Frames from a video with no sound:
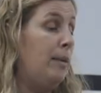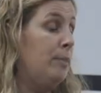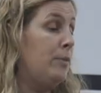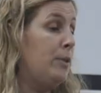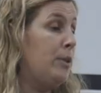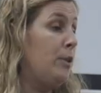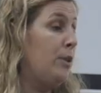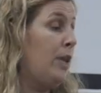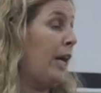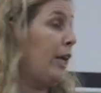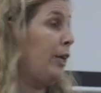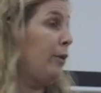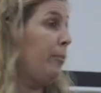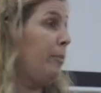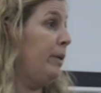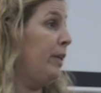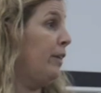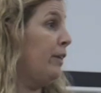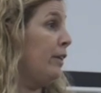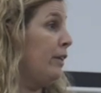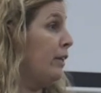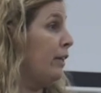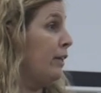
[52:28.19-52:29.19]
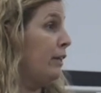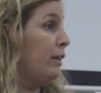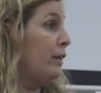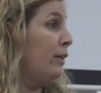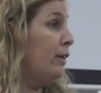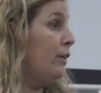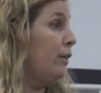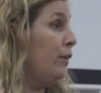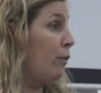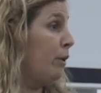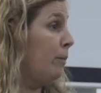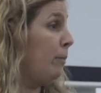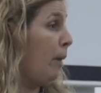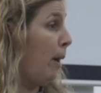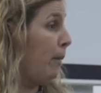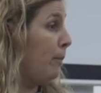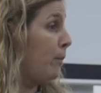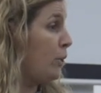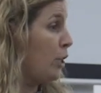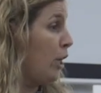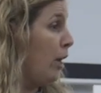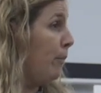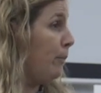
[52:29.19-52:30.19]
So that could be the three
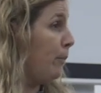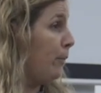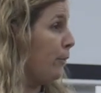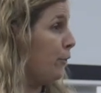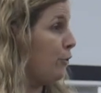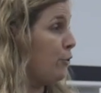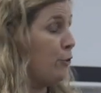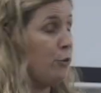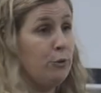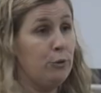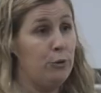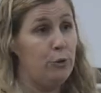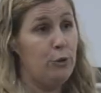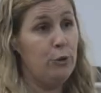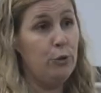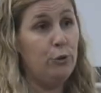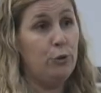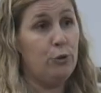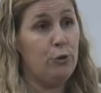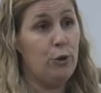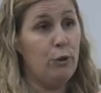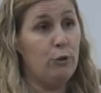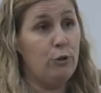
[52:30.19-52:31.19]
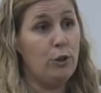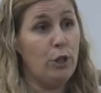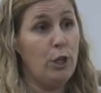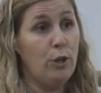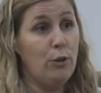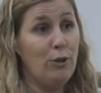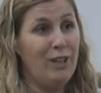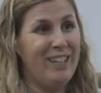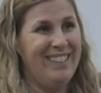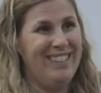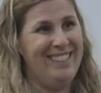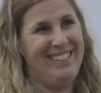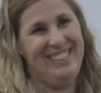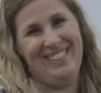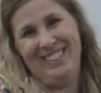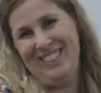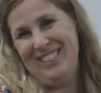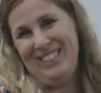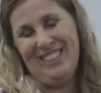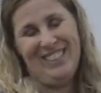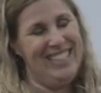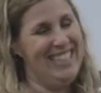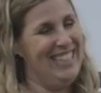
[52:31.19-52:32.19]
pump chump or the two stroke joke.
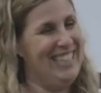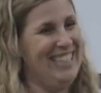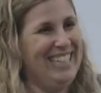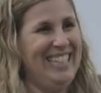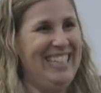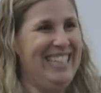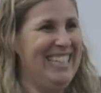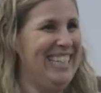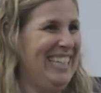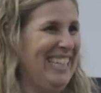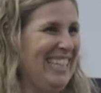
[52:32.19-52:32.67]
Just kidding.